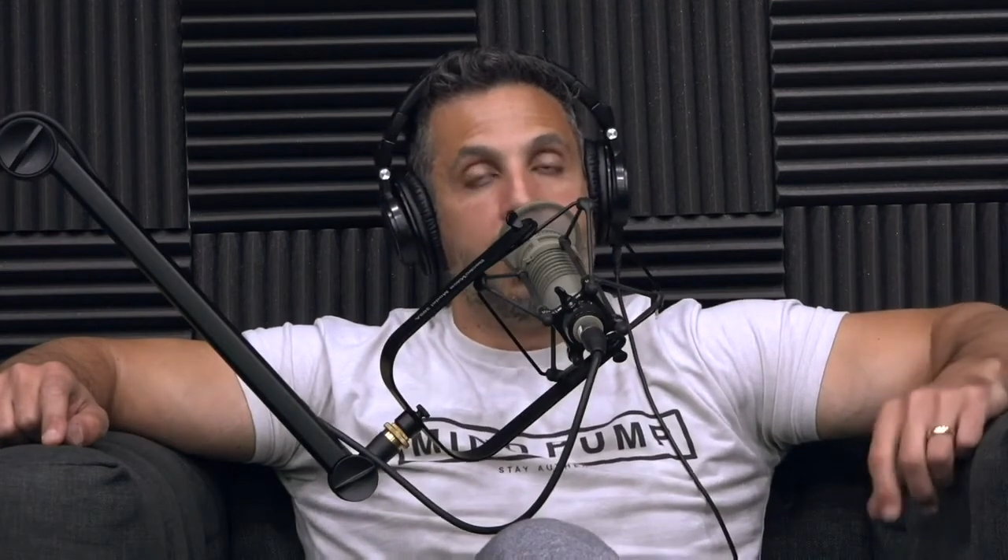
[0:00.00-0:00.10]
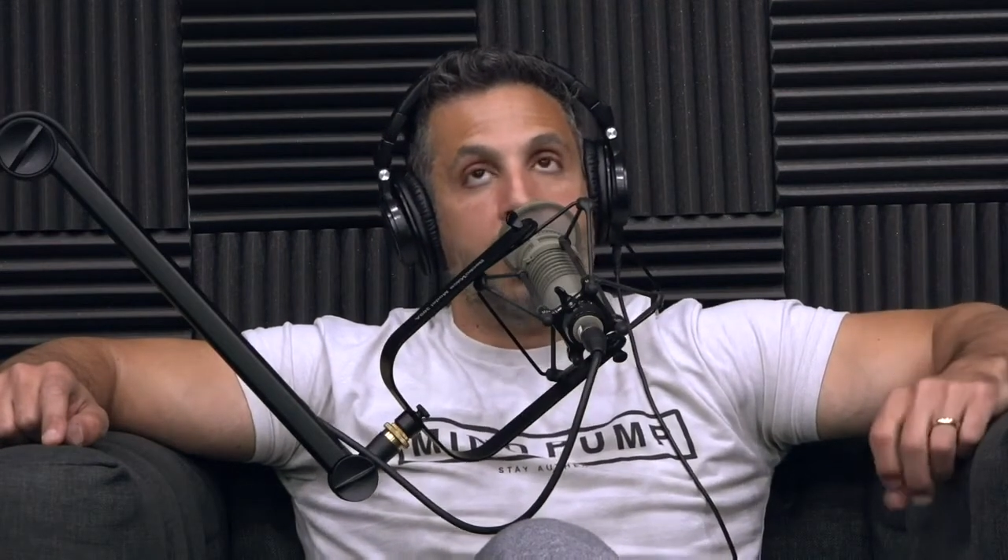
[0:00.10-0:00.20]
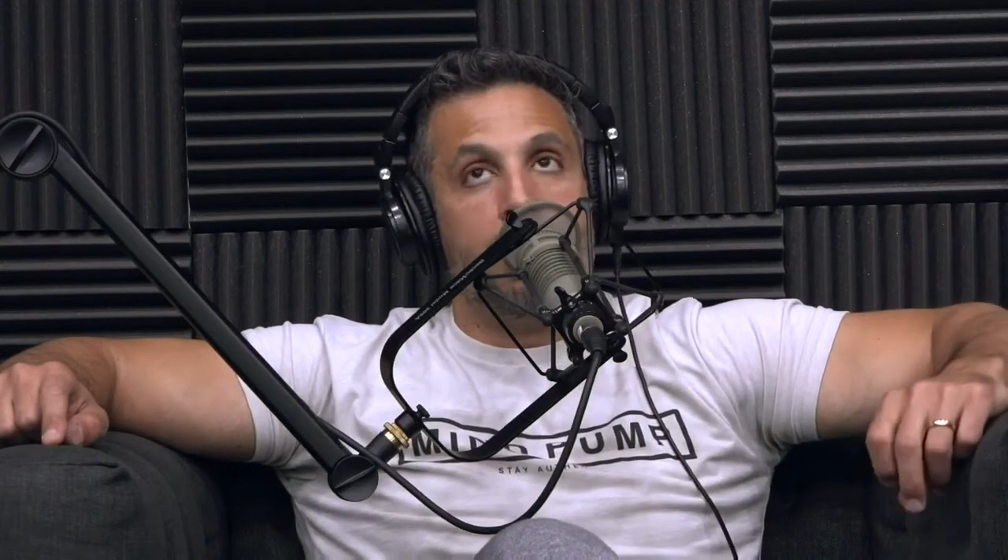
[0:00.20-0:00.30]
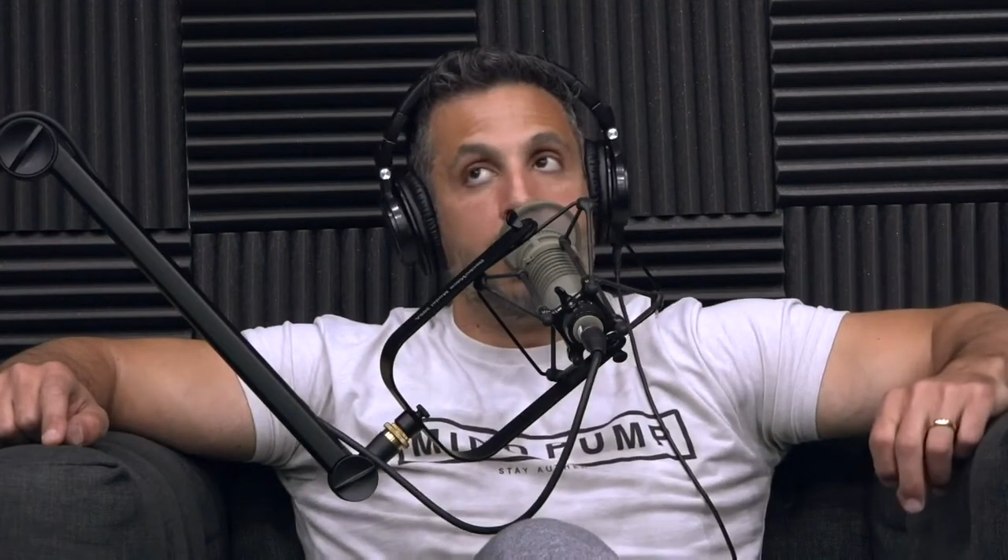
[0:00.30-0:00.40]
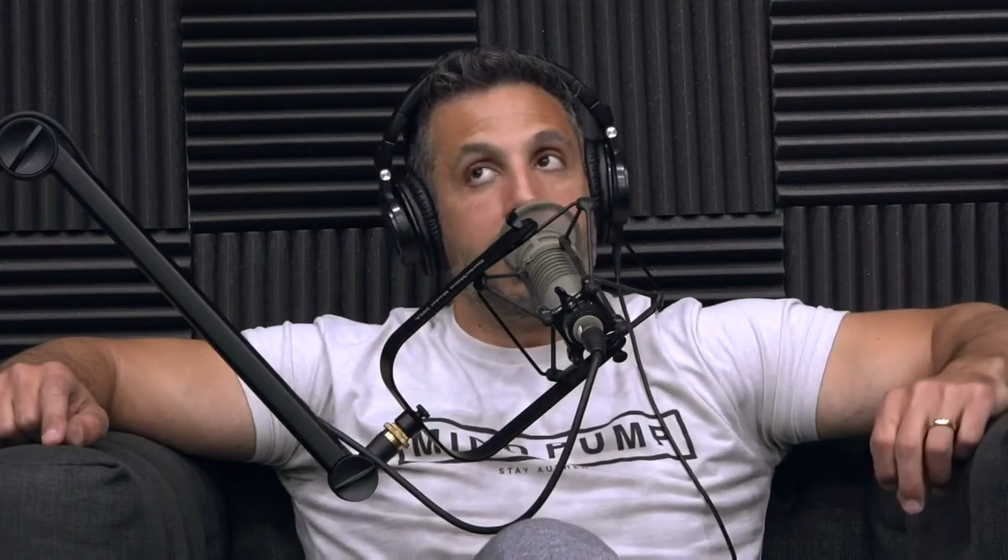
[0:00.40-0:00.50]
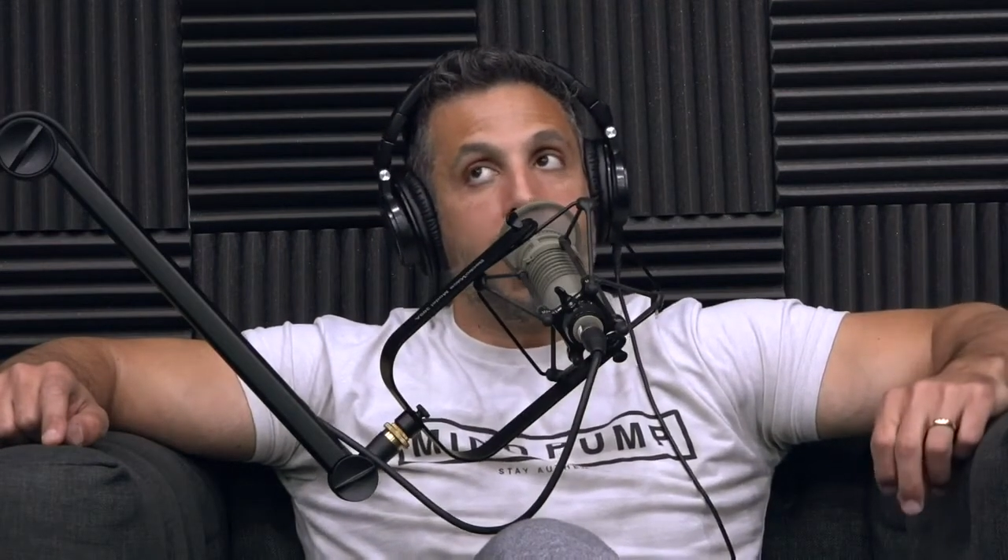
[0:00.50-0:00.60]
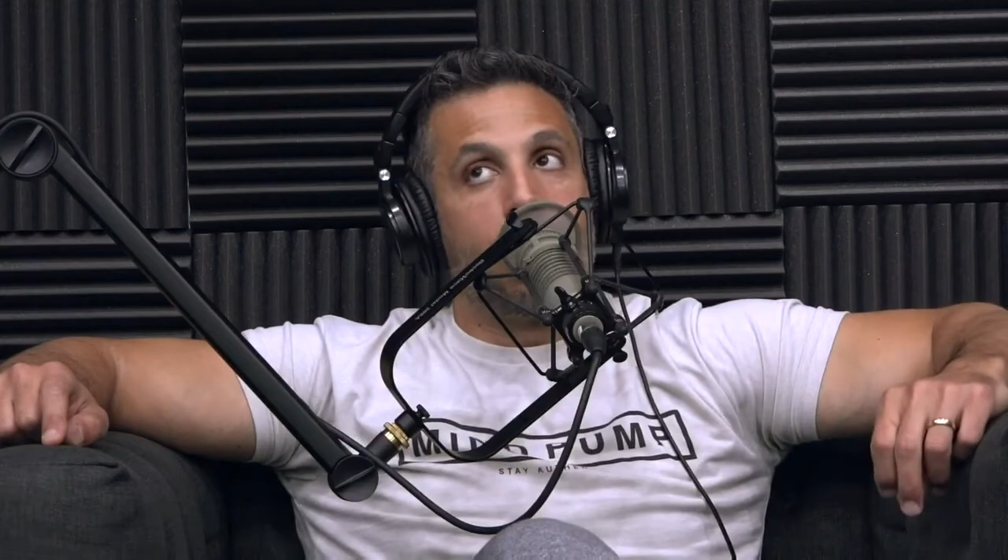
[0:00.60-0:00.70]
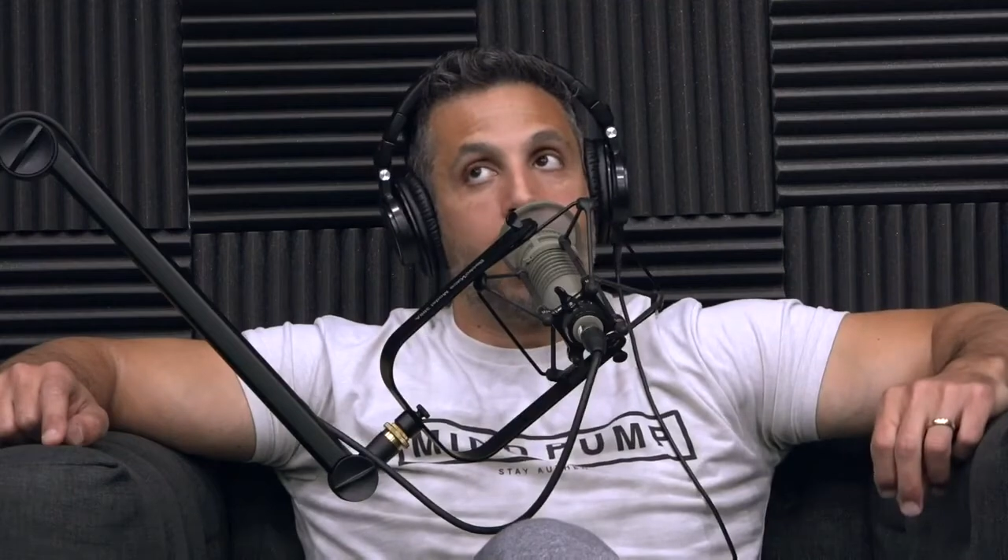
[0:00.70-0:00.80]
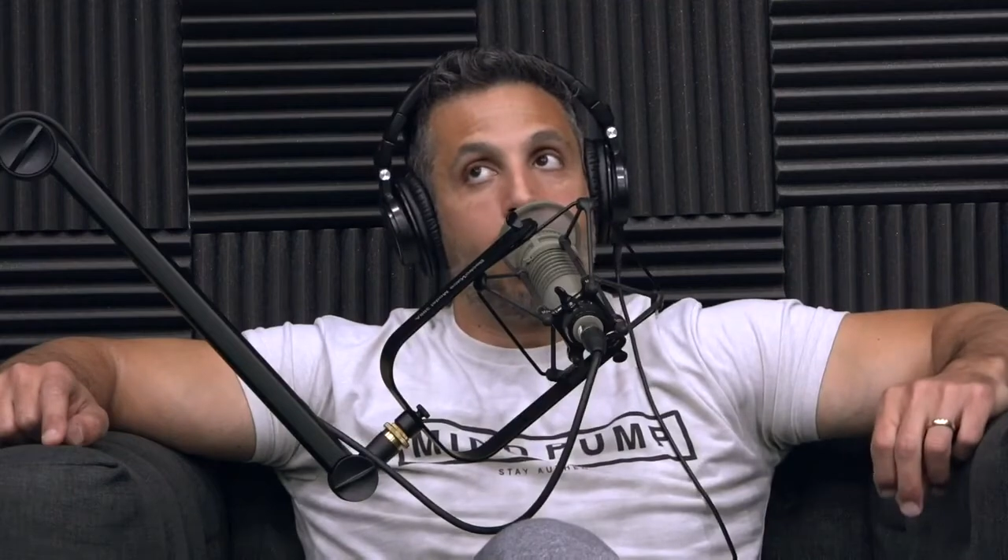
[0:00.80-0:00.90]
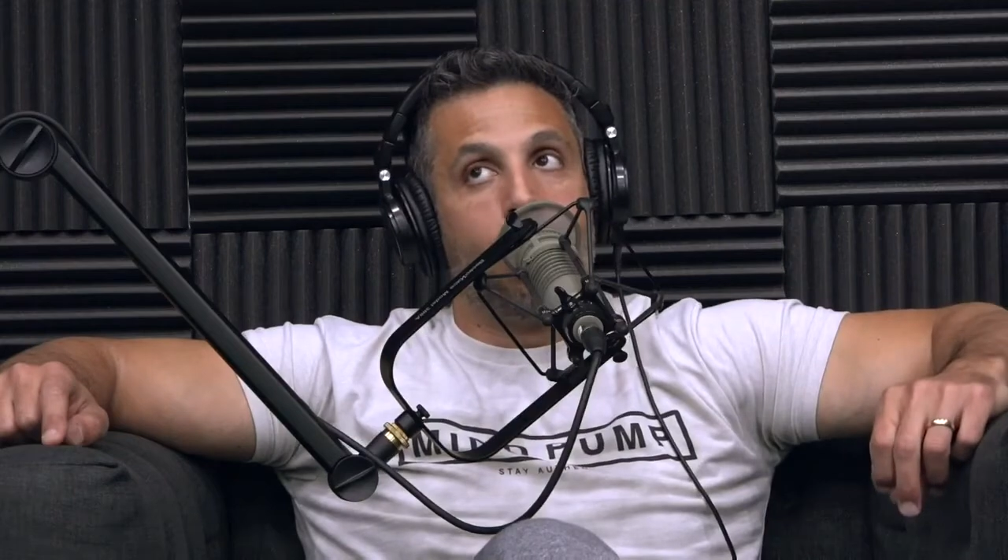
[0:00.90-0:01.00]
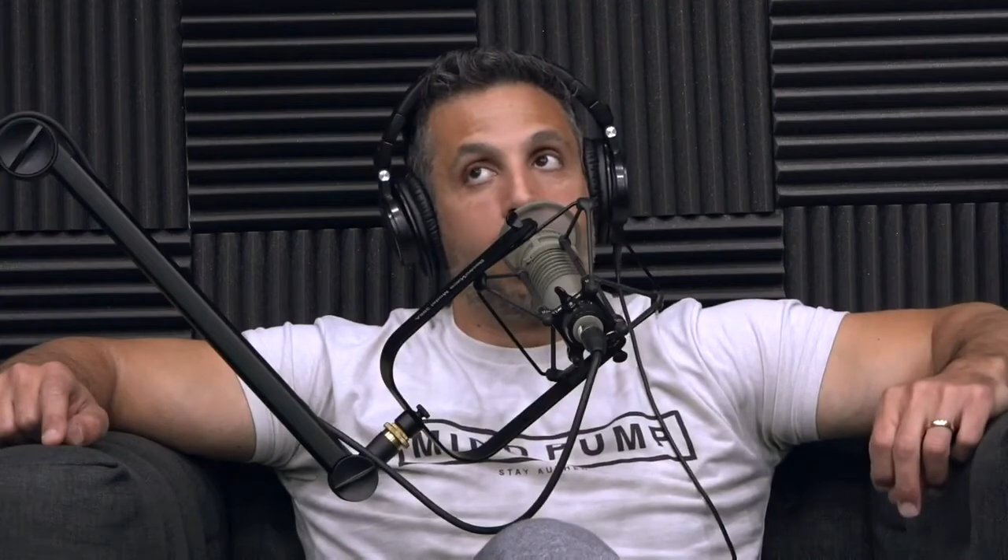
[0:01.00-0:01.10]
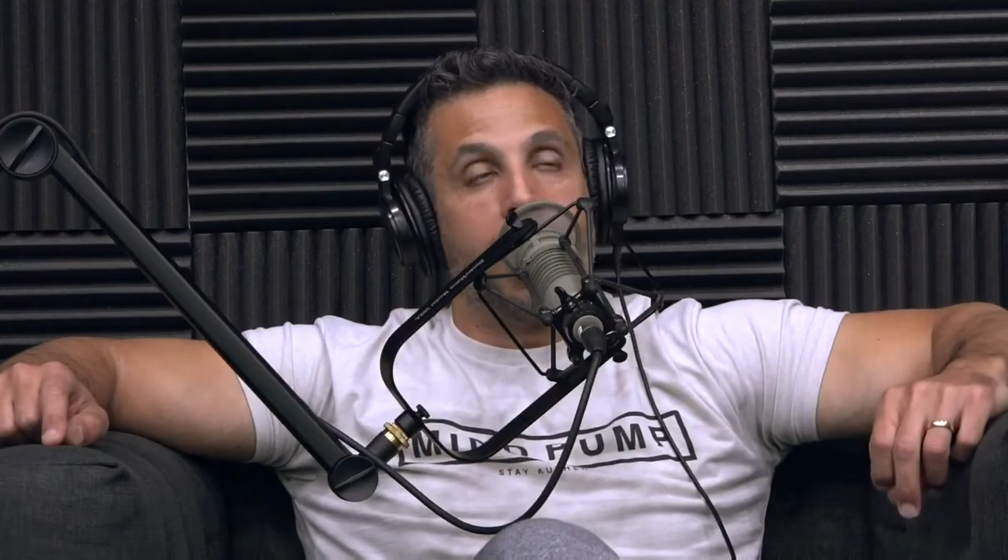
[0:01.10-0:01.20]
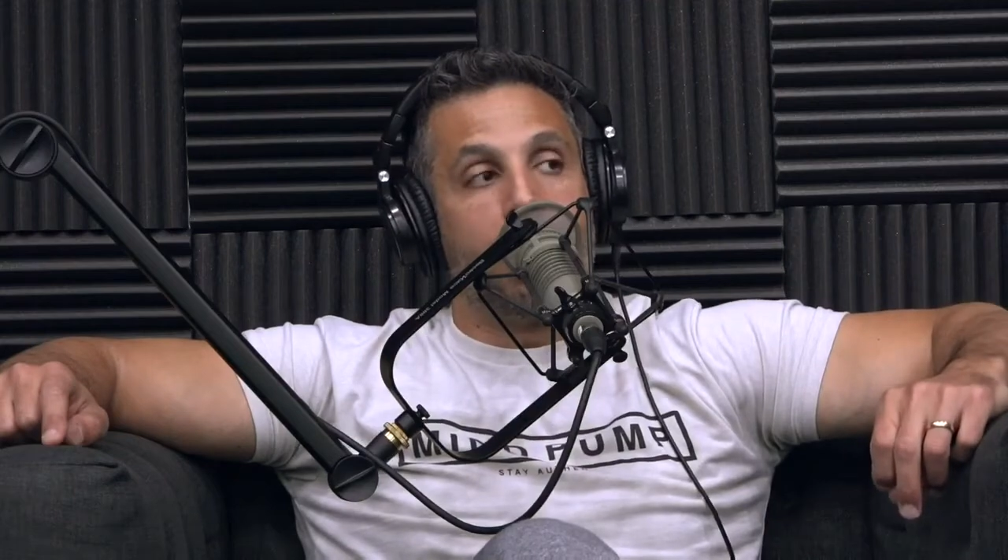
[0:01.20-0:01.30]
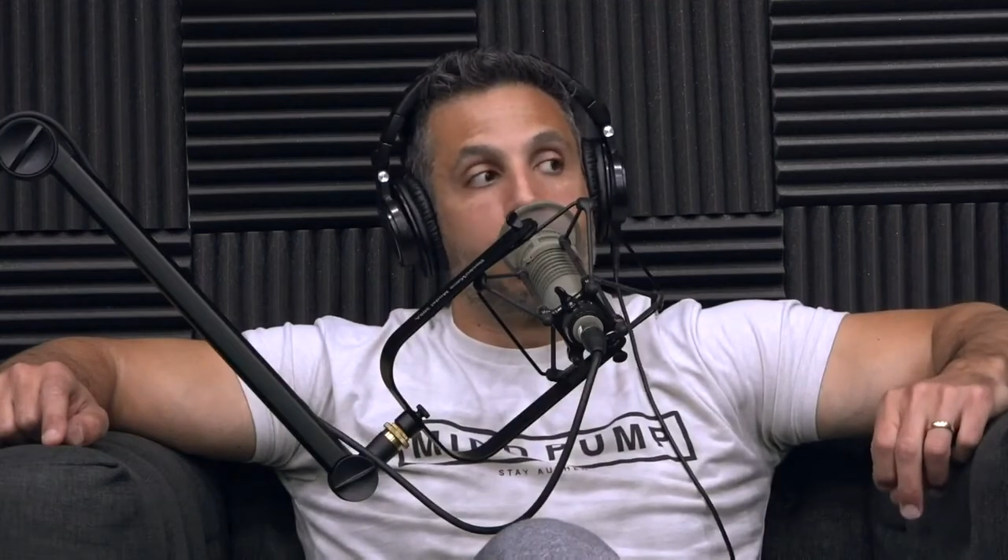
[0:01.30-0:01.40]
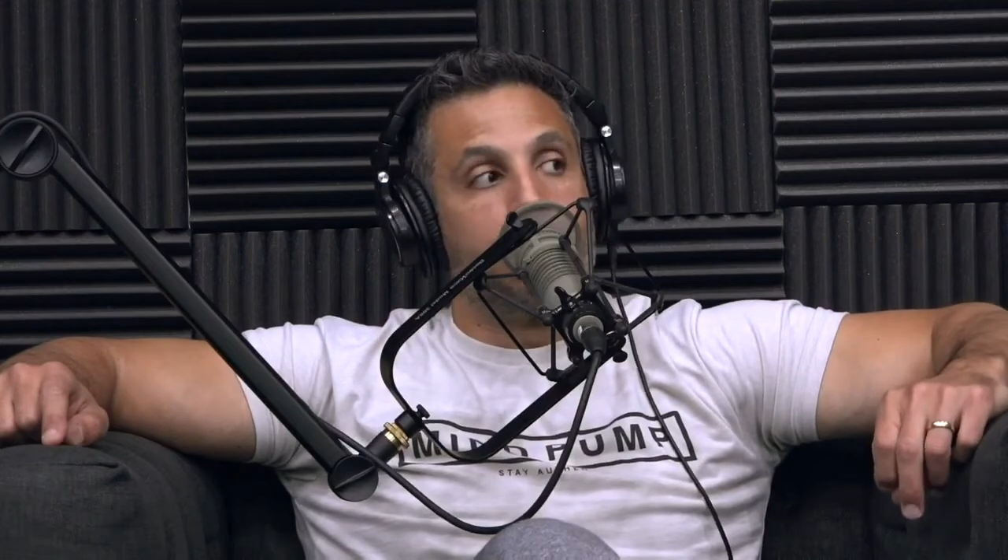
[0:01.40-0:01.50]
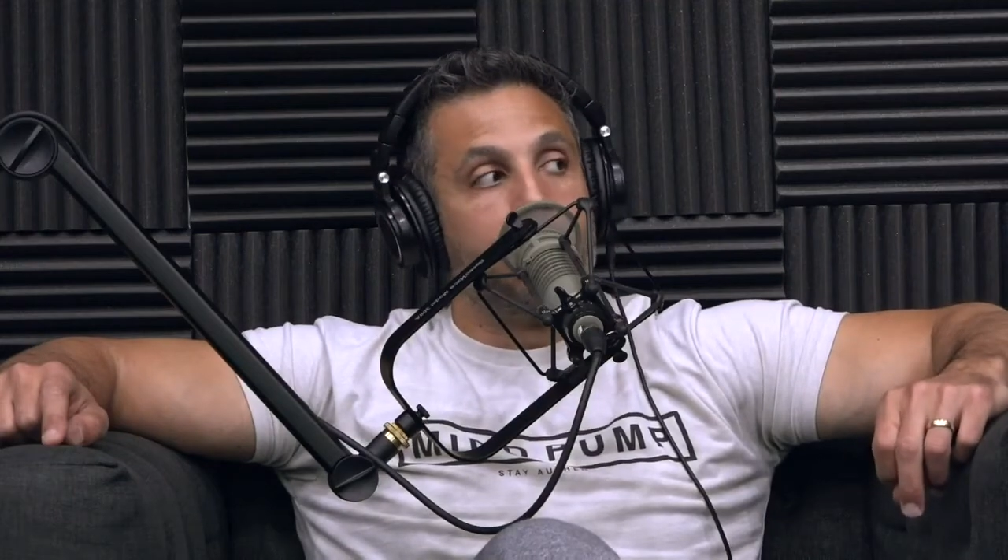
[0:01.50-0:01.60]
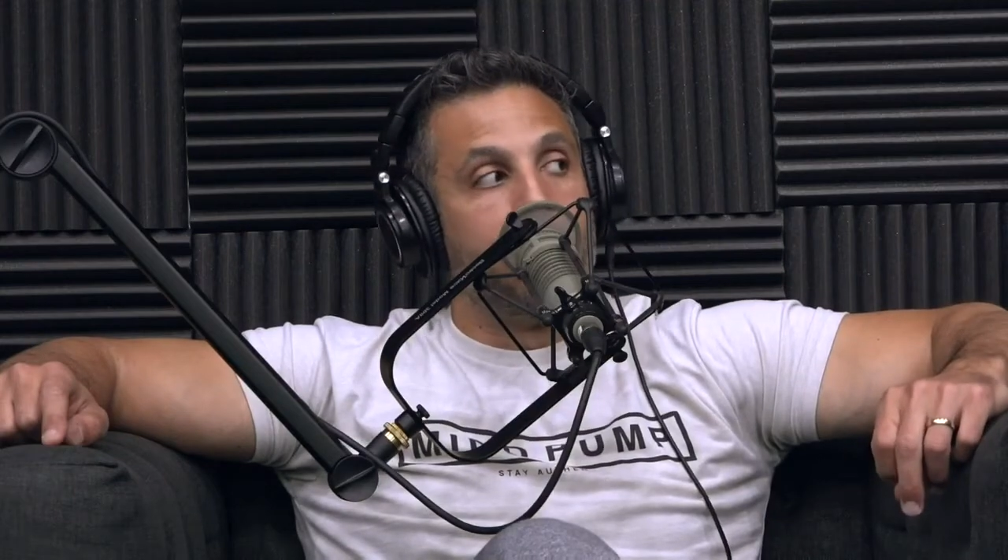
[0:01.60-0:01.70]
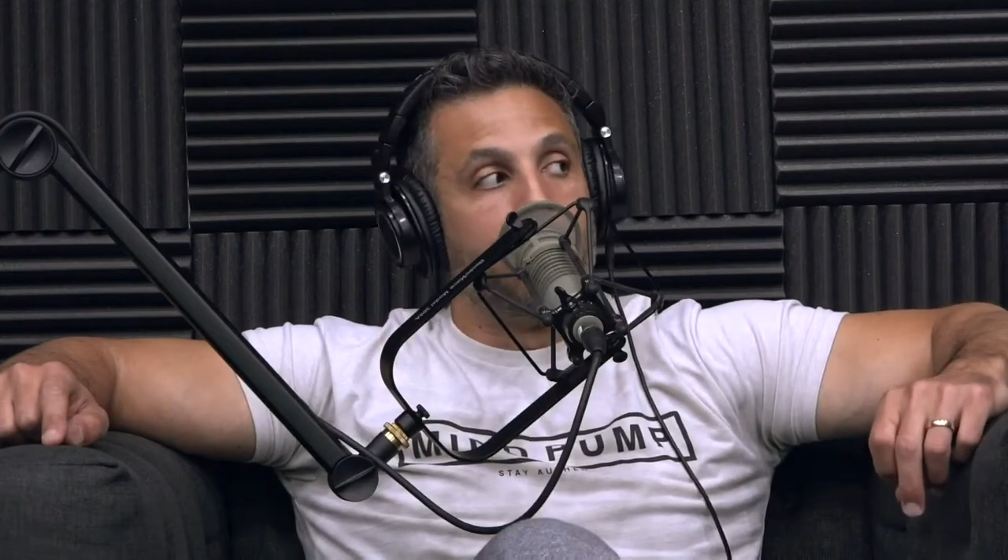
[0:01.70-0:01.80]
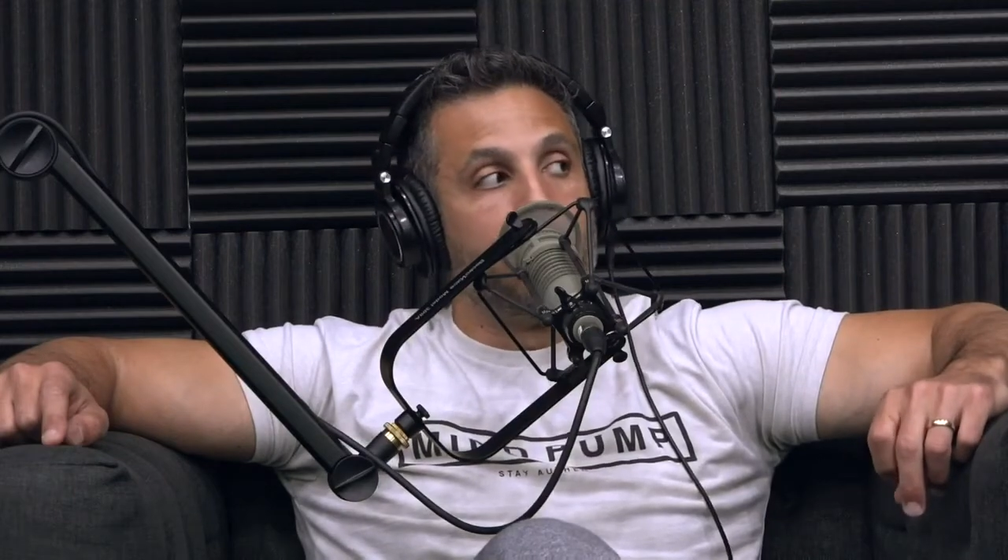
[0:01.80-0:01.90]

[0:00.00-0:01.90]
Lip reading: And you can get great workouts with some of these.